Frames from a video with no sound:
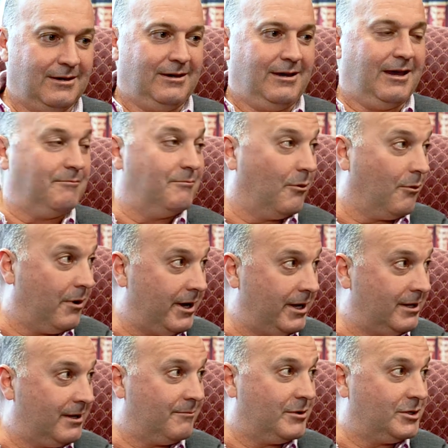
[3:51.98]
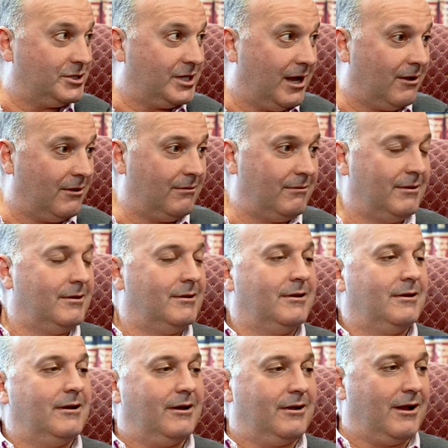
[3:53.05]
and Boyd and Michelle
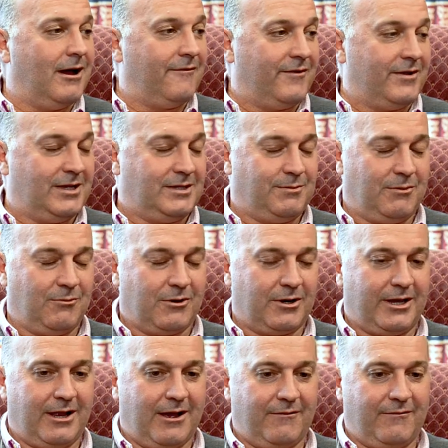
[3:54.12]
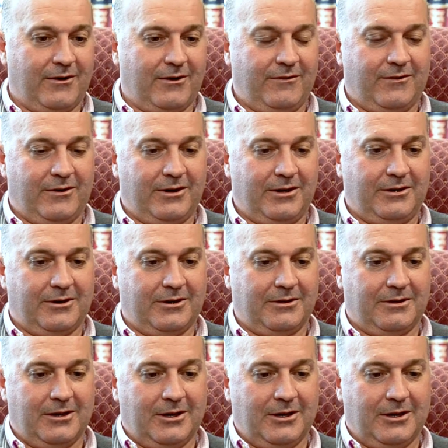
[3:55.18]
enough, and it's been working out very, very good.